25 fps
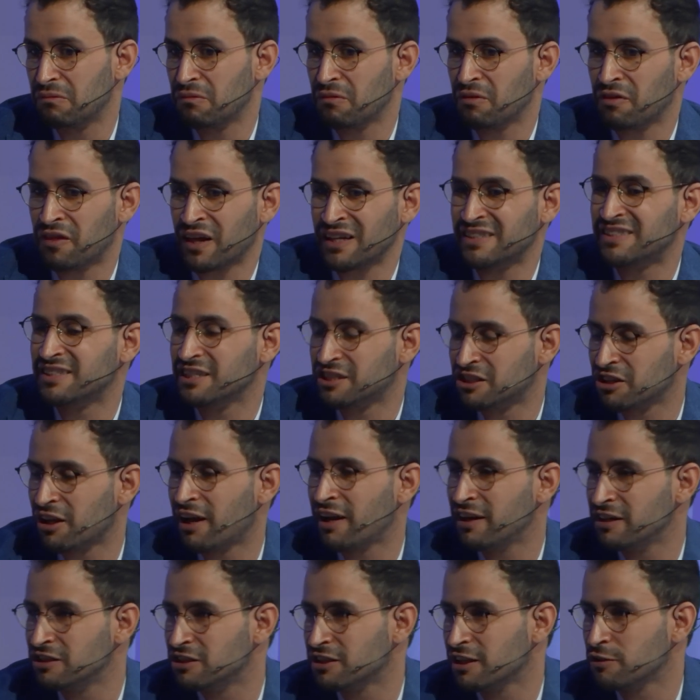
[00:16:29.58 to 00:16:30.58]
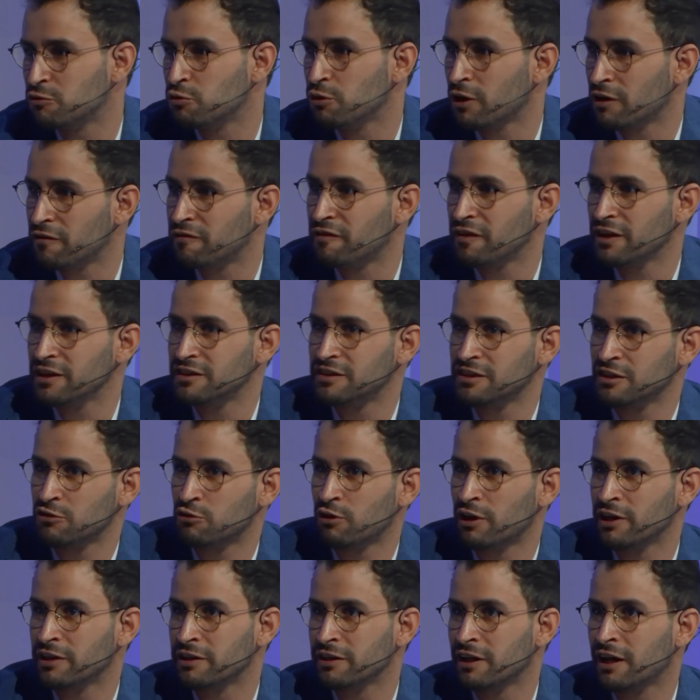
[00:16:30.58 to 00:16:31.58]
that's the challenge that we are facing
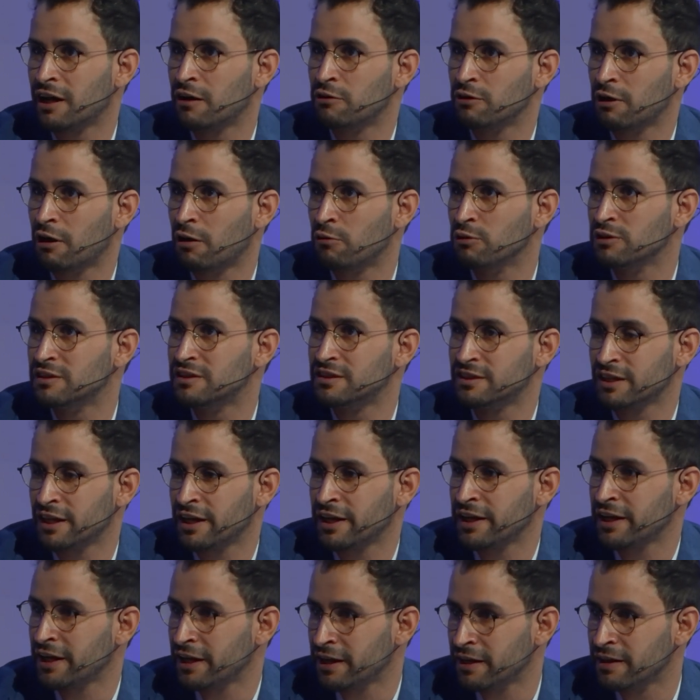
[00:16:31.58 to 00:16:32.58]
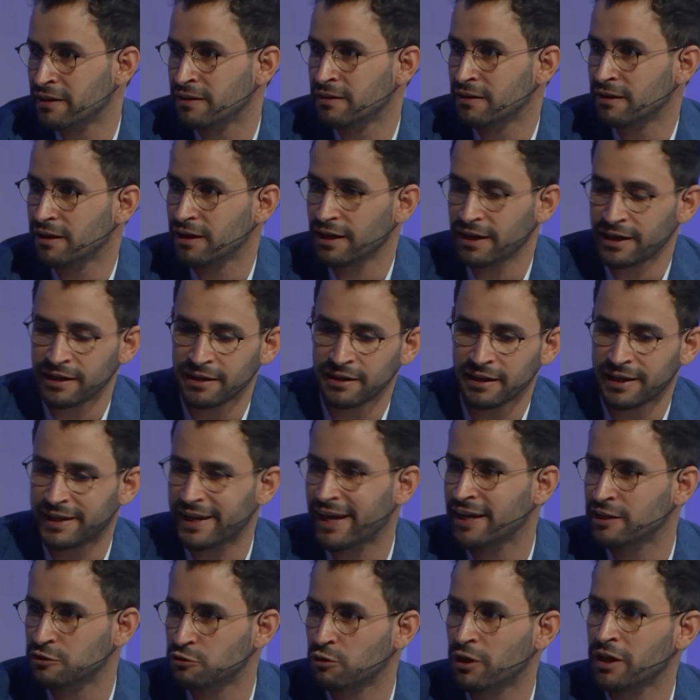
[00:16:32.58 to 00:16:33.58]
right now. I would say in the
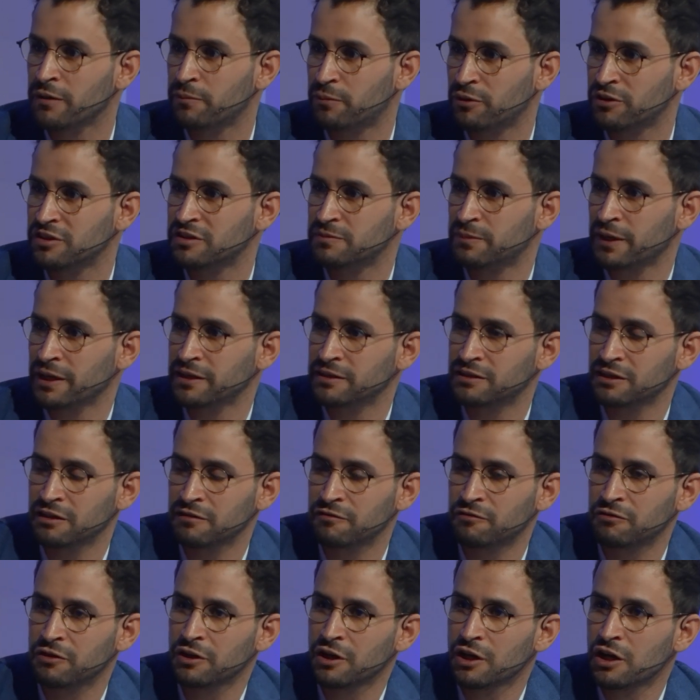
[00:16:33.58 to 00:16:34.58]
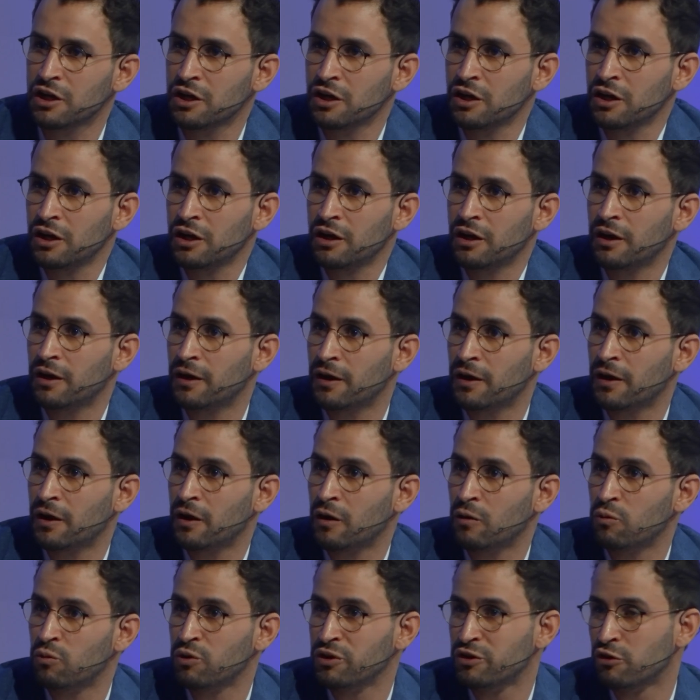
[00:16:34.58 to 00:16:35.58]
gateway perspective,
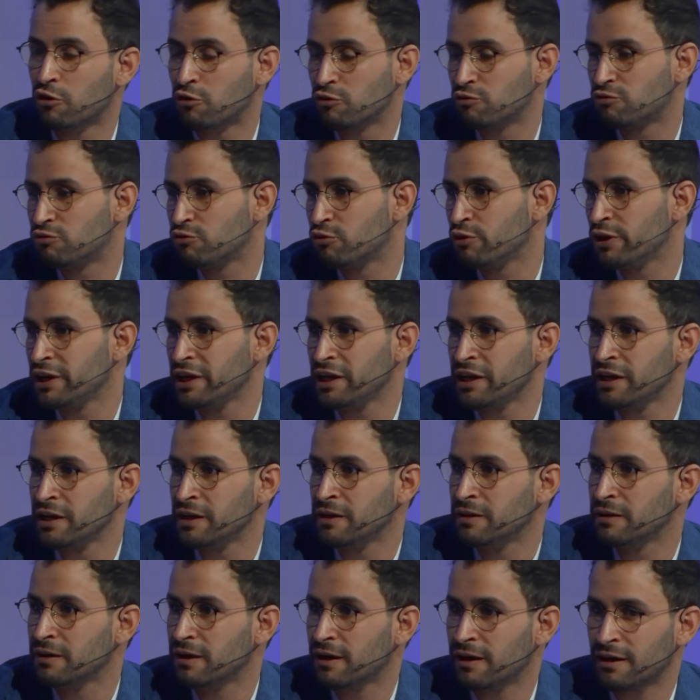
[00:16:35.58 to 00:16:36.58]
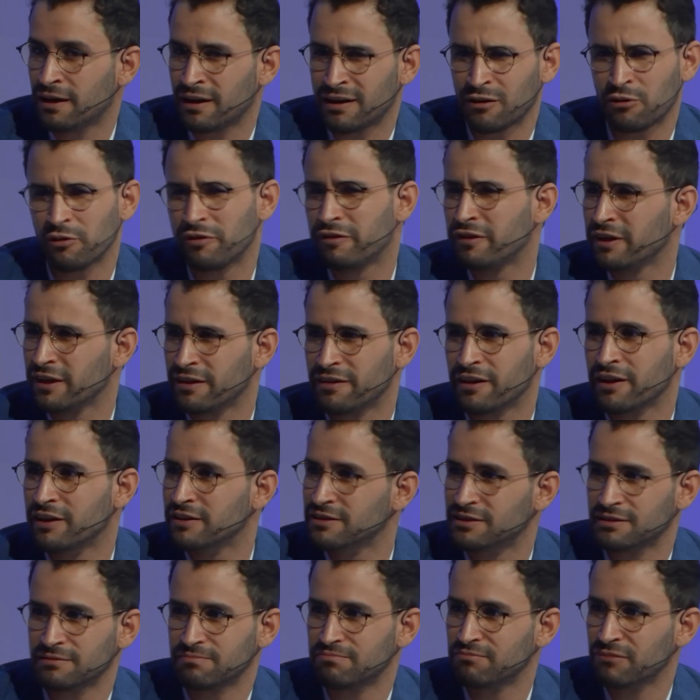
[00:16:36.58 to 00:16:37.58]
we don't really. I don't think there
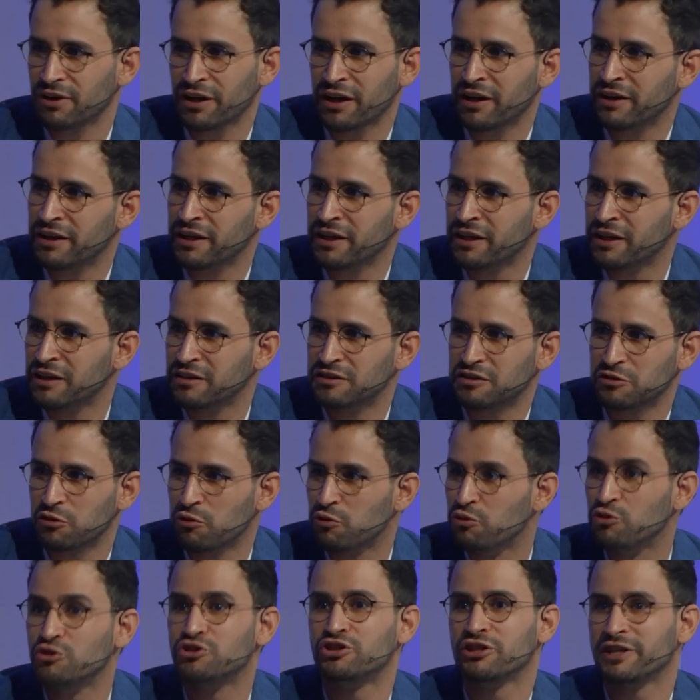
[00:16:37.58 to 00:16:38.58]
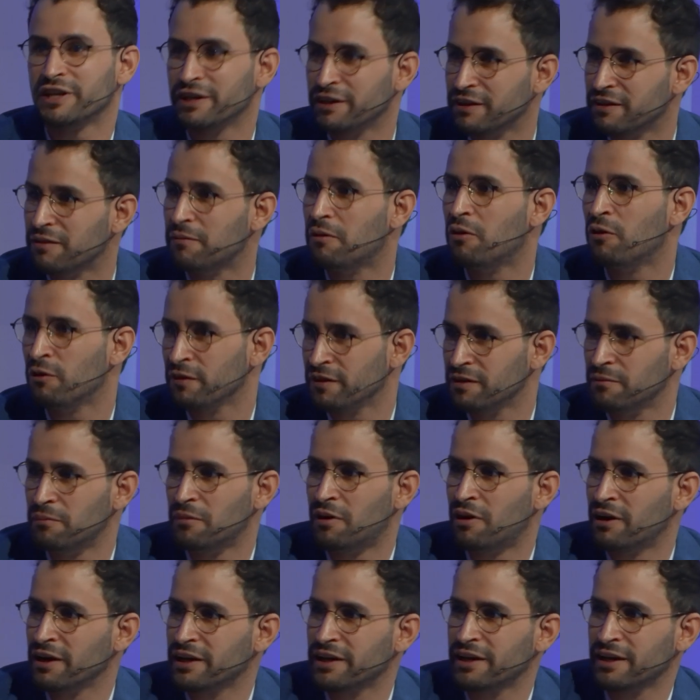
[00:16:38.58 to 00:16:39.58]
is any solution on the
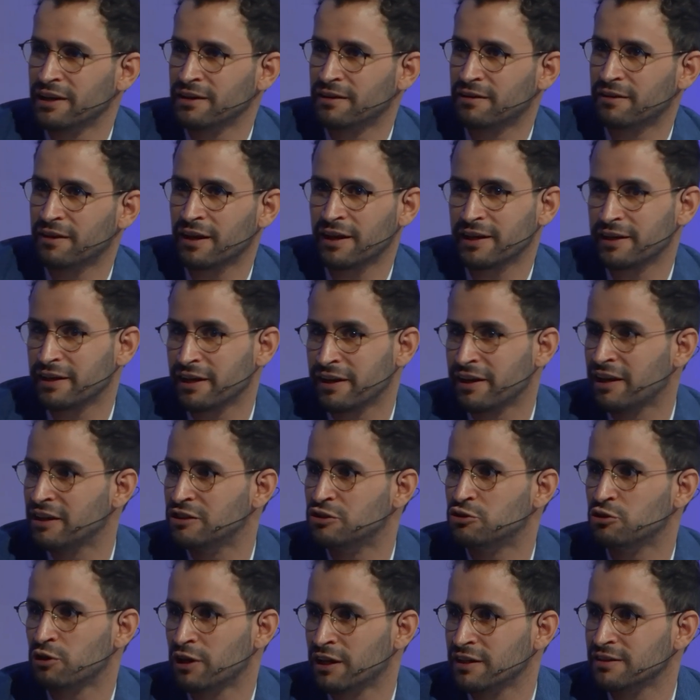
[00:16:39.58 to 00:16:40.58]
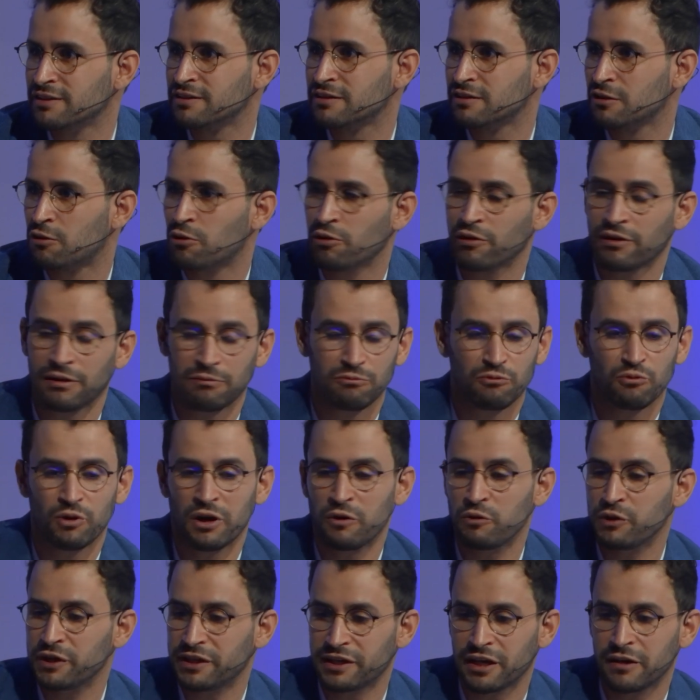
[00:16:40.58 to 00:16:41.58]
market that can address or where
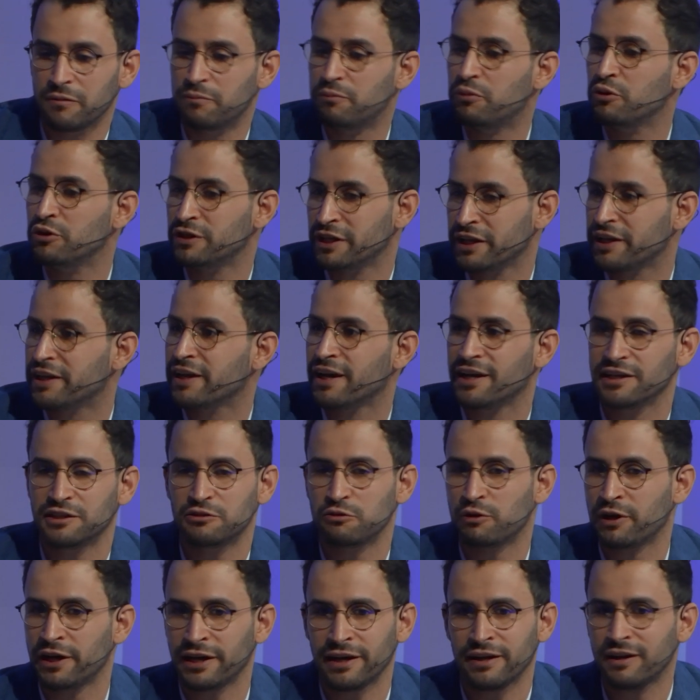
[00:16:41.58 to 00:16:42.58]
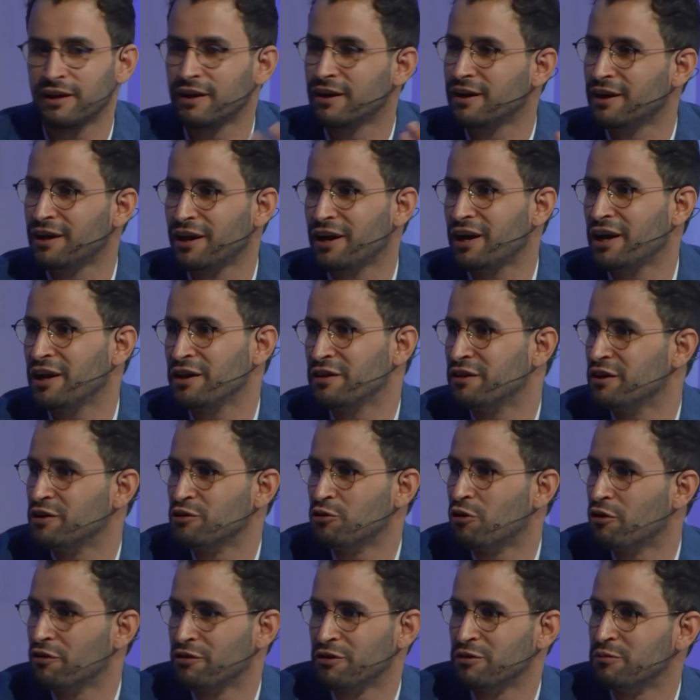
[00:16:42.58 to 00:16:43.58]
we can put a gateway in the
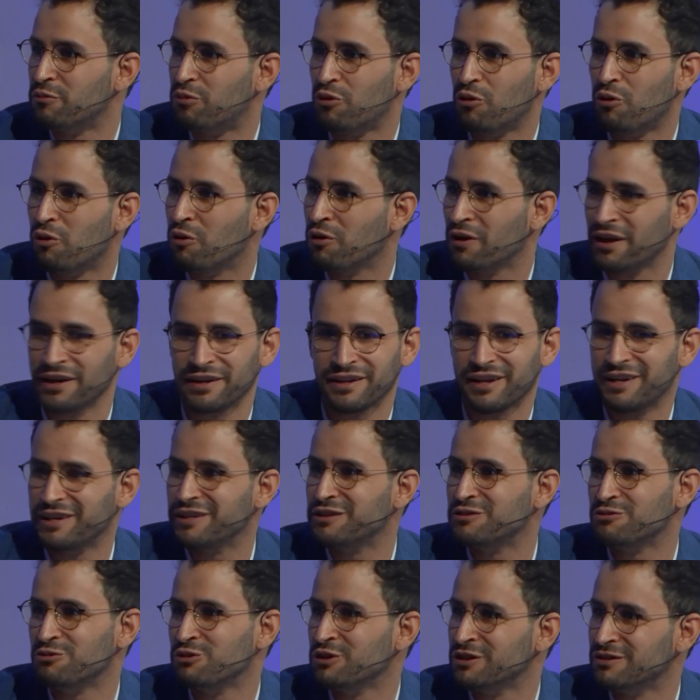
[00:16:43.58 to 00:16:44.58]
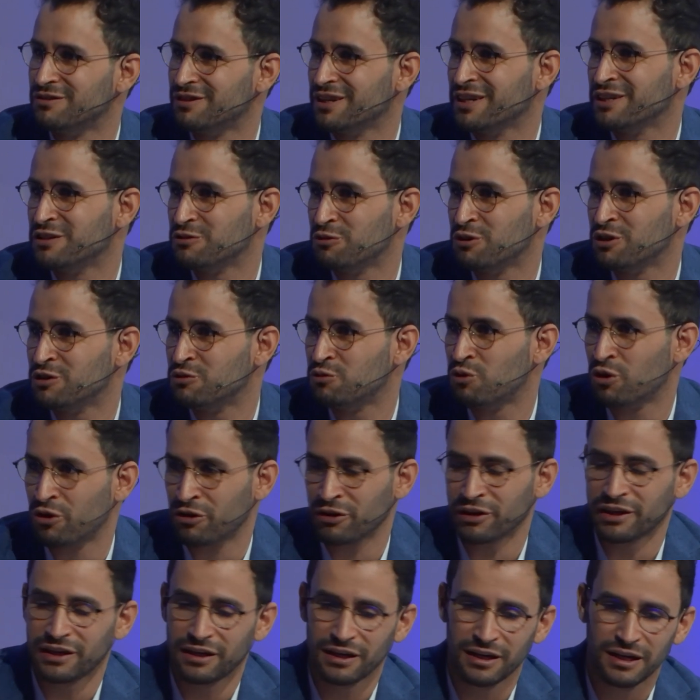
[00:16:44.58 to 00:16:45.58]
northern pole and then it would
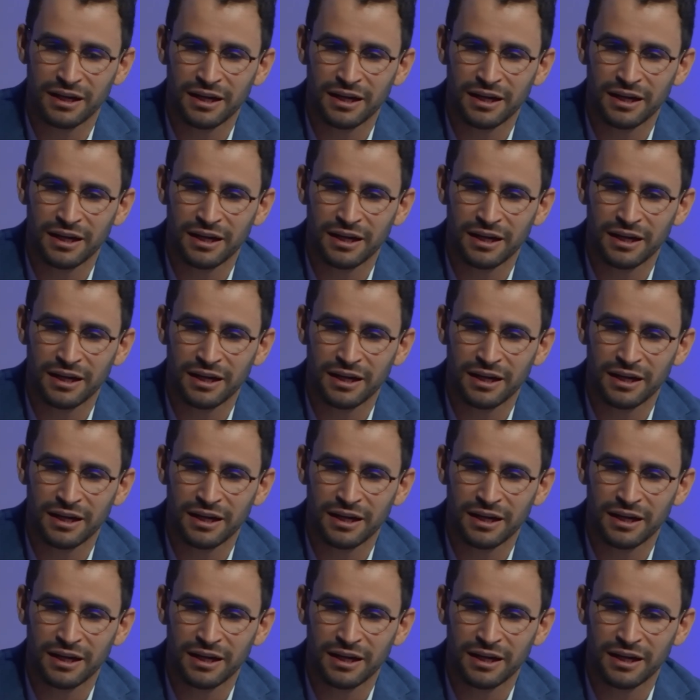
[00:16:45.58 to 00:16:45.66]
work.